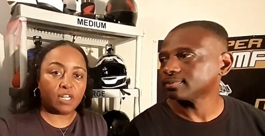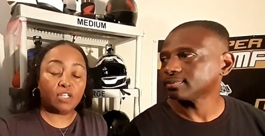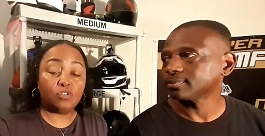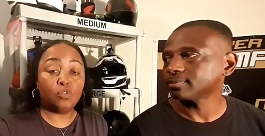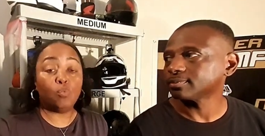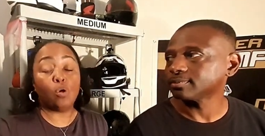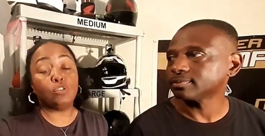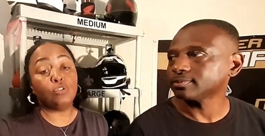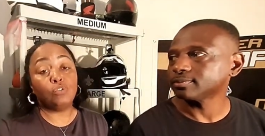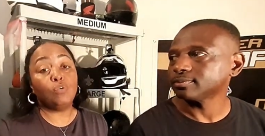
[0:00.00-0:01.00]
Speaker 1: is you want
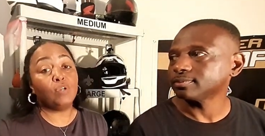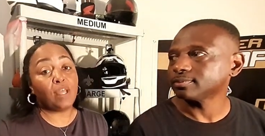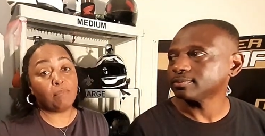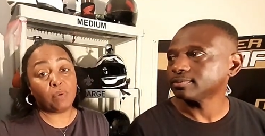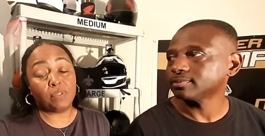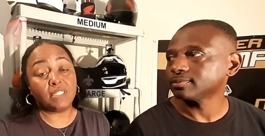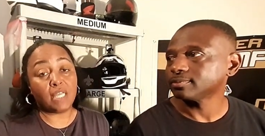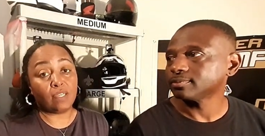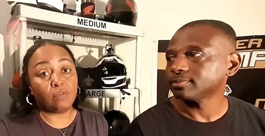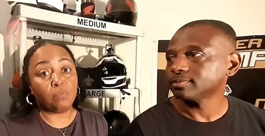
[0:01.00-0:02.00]
to do on that
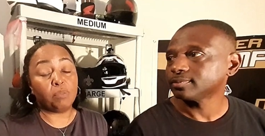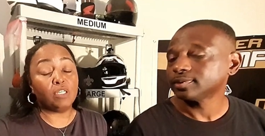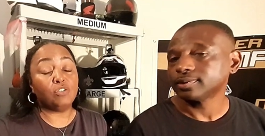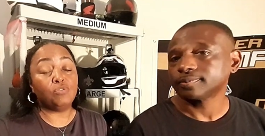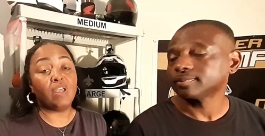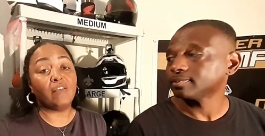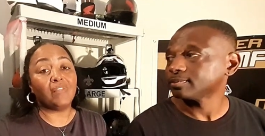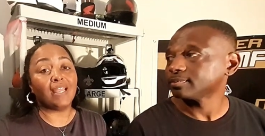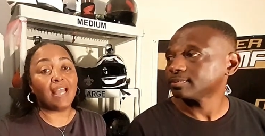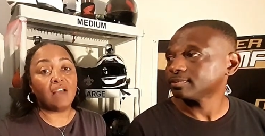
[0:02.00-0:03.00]
motorcycle because you have
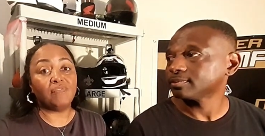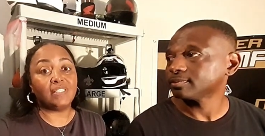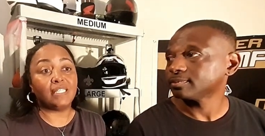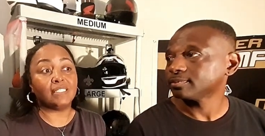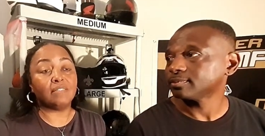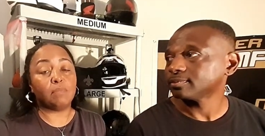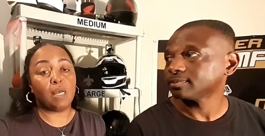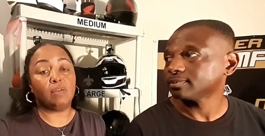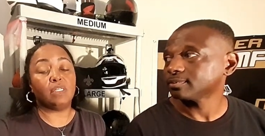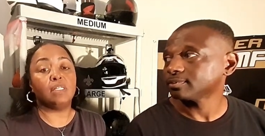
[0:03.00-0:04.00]
that confidence
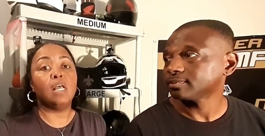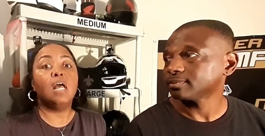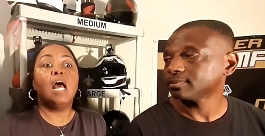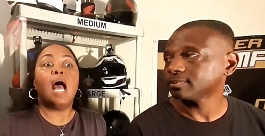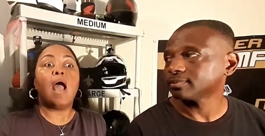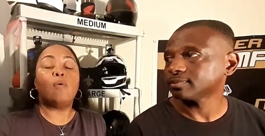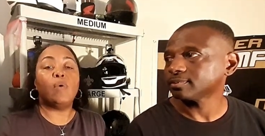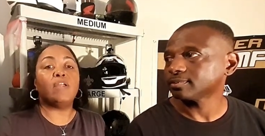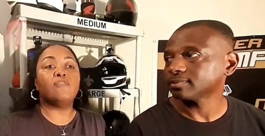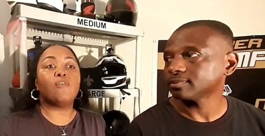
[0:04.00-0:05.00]
about it. I
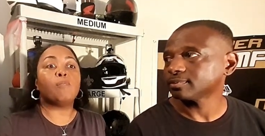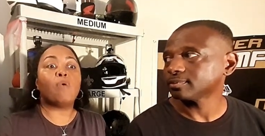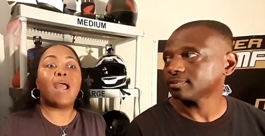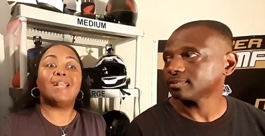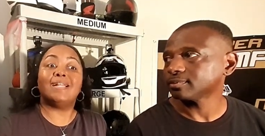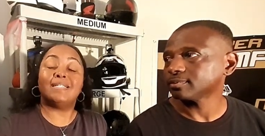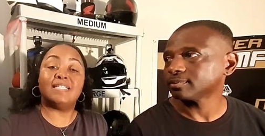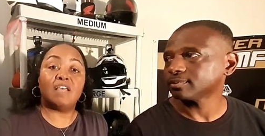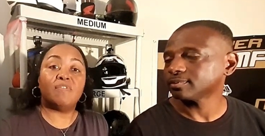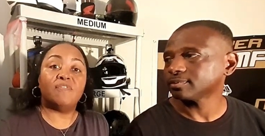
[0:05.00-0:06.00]
went from riding a
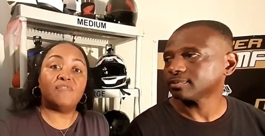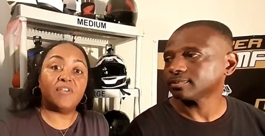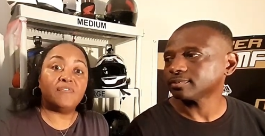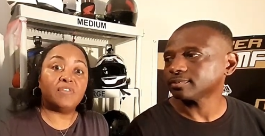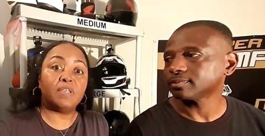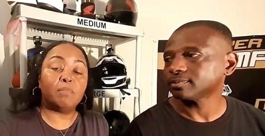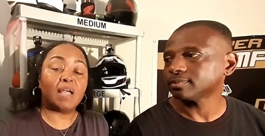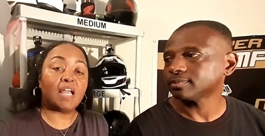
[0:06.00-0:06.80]
750, my